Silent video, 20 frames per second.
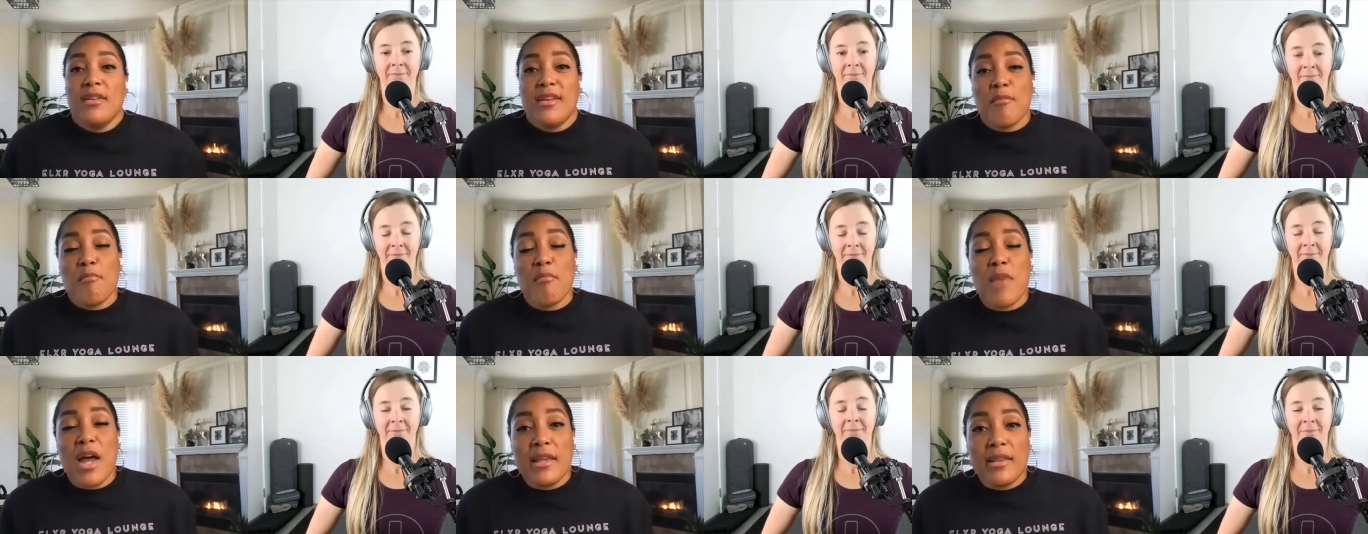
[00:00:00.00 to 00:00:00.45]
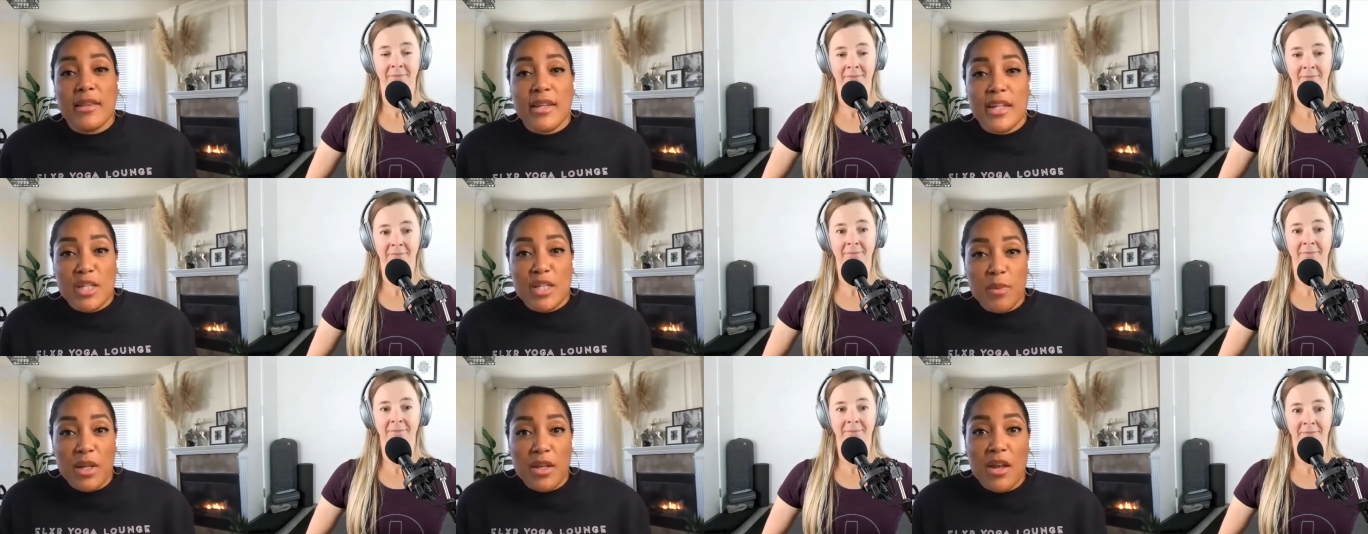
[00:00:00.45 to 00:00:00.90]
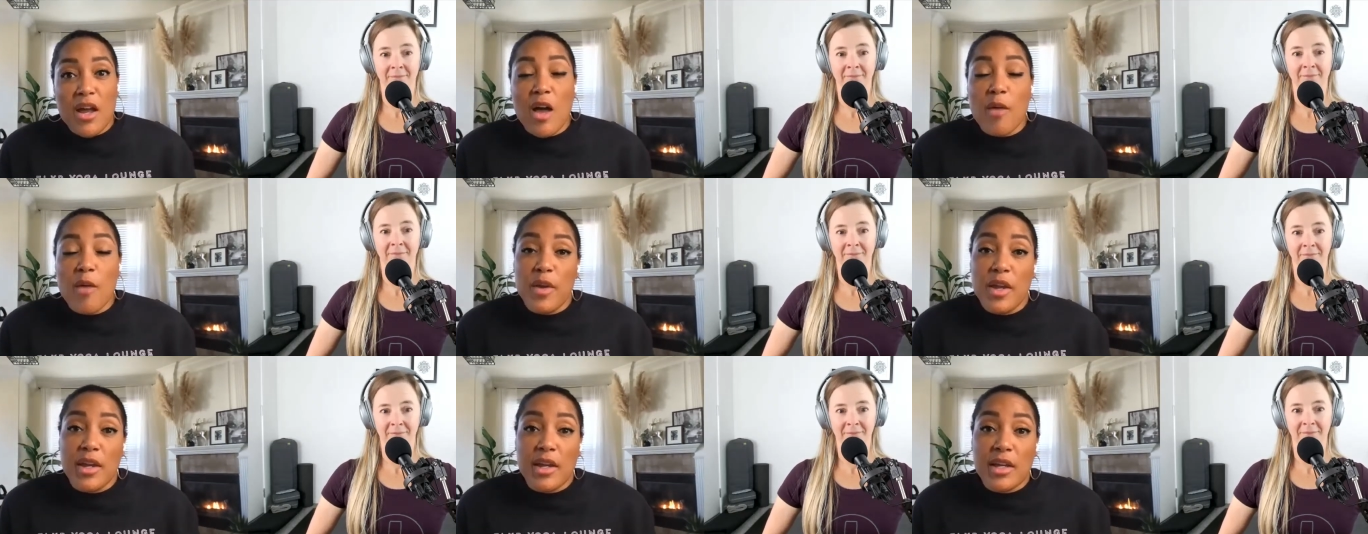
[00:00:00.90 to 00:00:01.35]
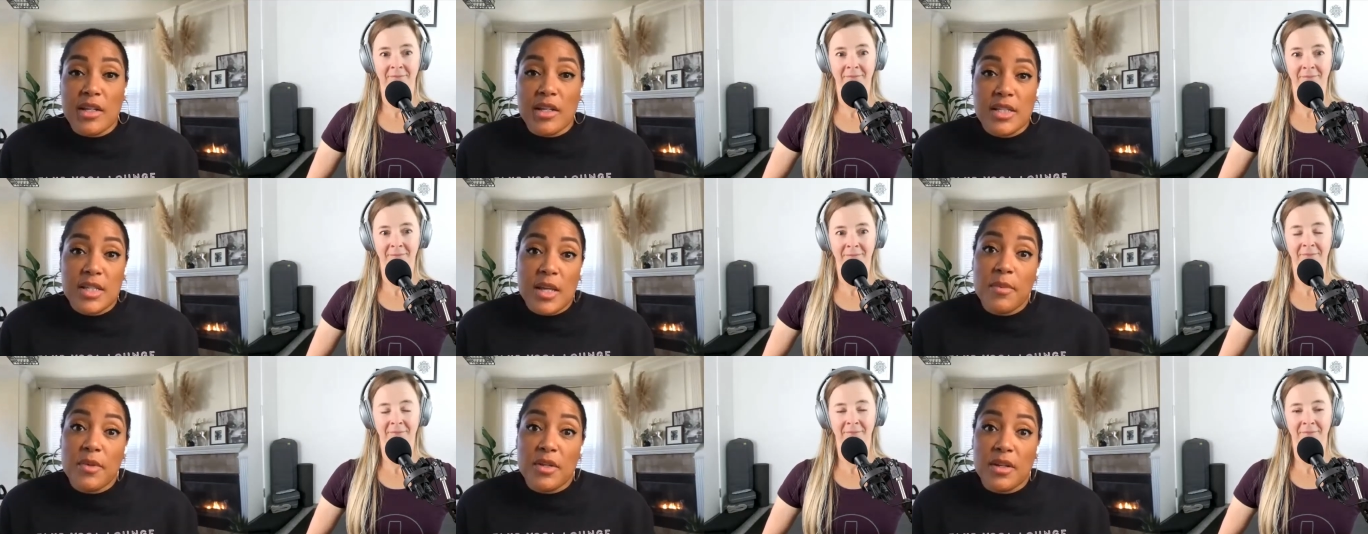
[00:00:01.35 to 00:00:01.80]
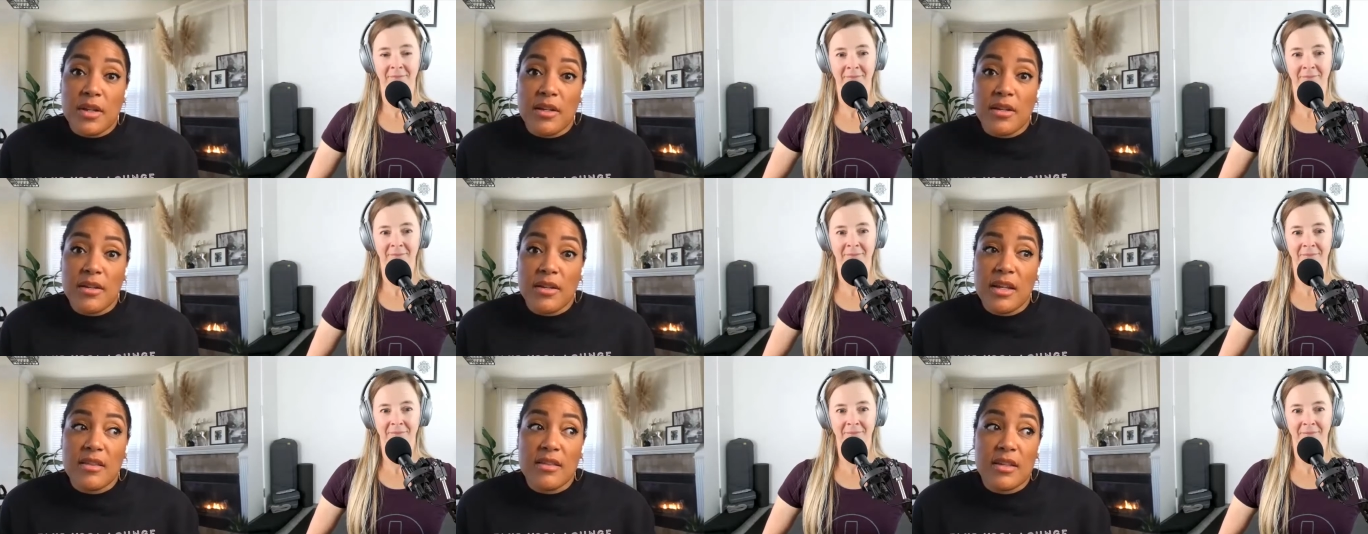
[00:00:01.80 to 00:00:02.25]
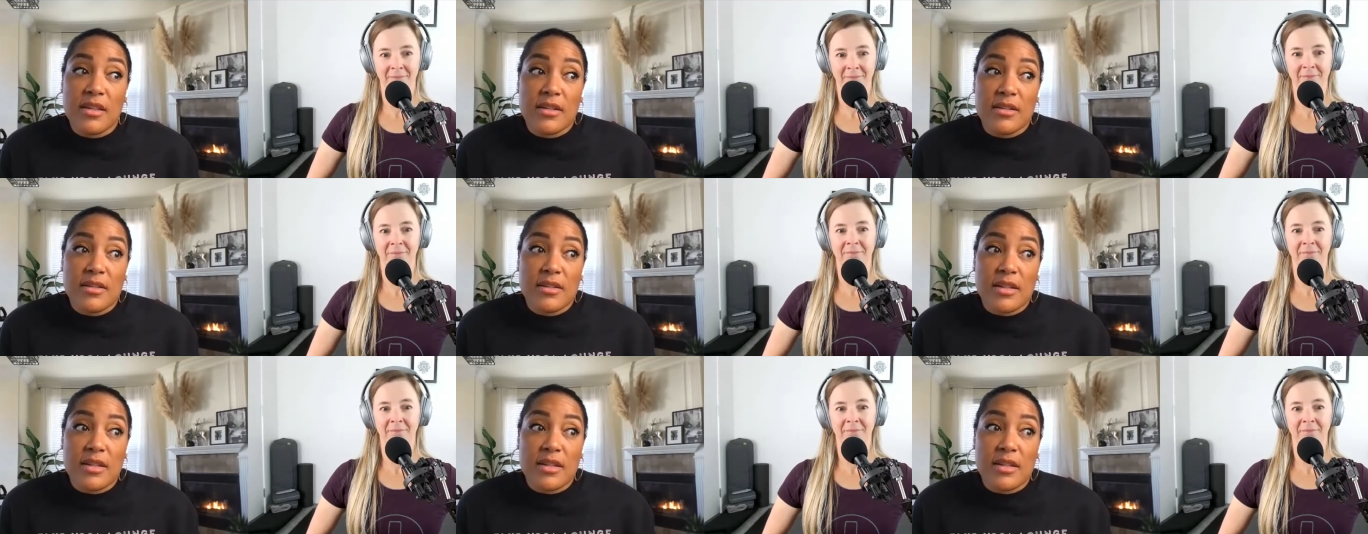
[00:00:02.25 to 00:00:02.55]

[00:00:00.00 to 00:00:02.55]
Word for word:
Speaker 1: might lead to me not being accepted in this,